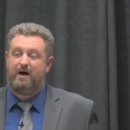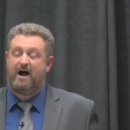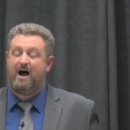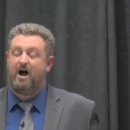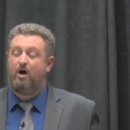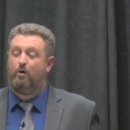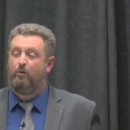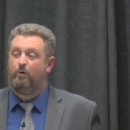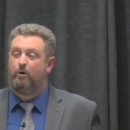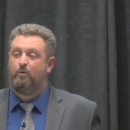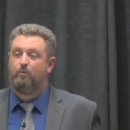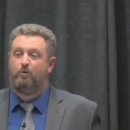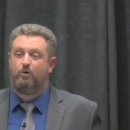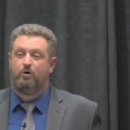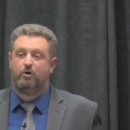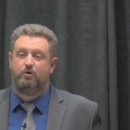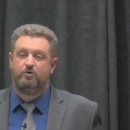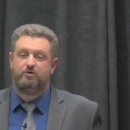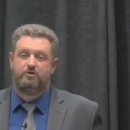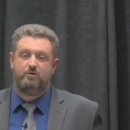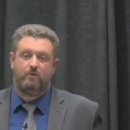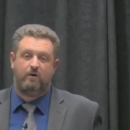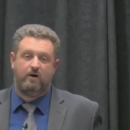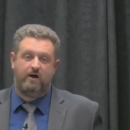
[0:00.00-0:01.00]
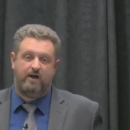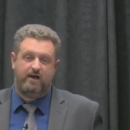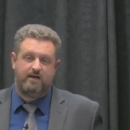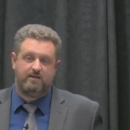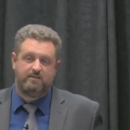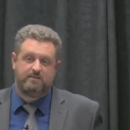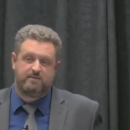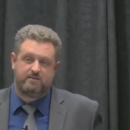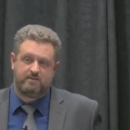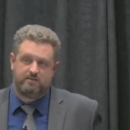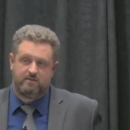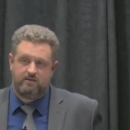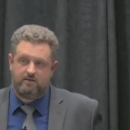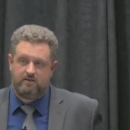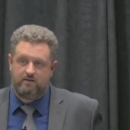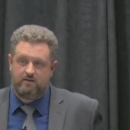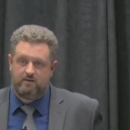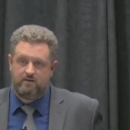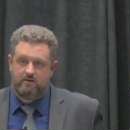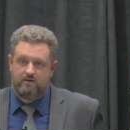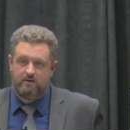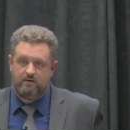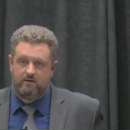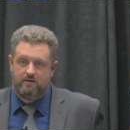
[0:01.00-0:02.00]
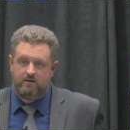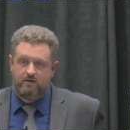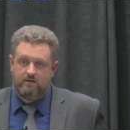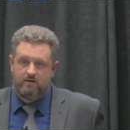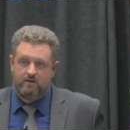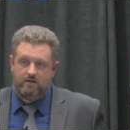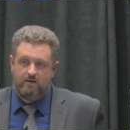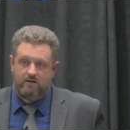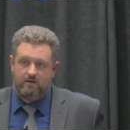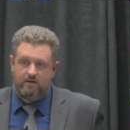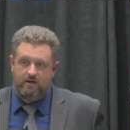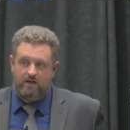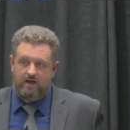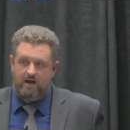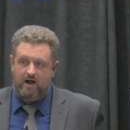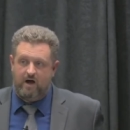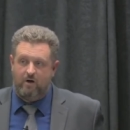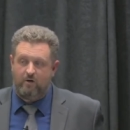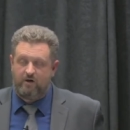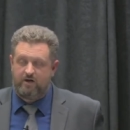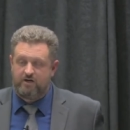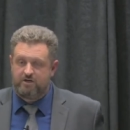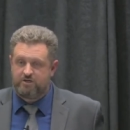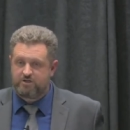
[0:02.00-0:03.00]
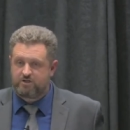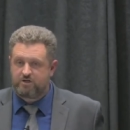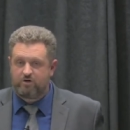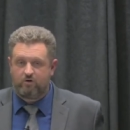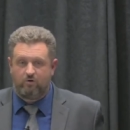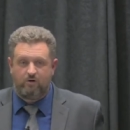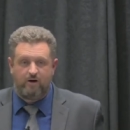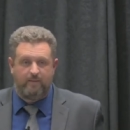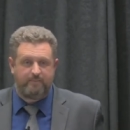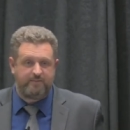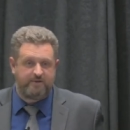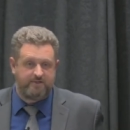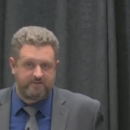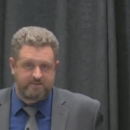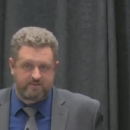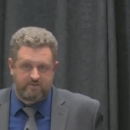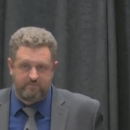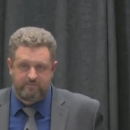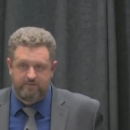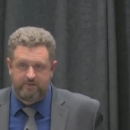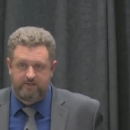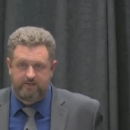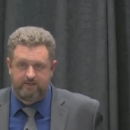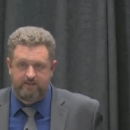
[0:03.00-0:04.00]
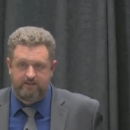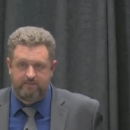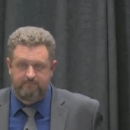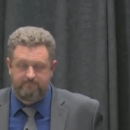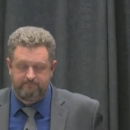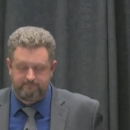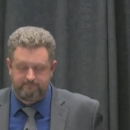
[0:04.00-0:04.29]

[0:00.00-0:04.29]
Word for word: power will go to our heads and how it can just corrupt us completely.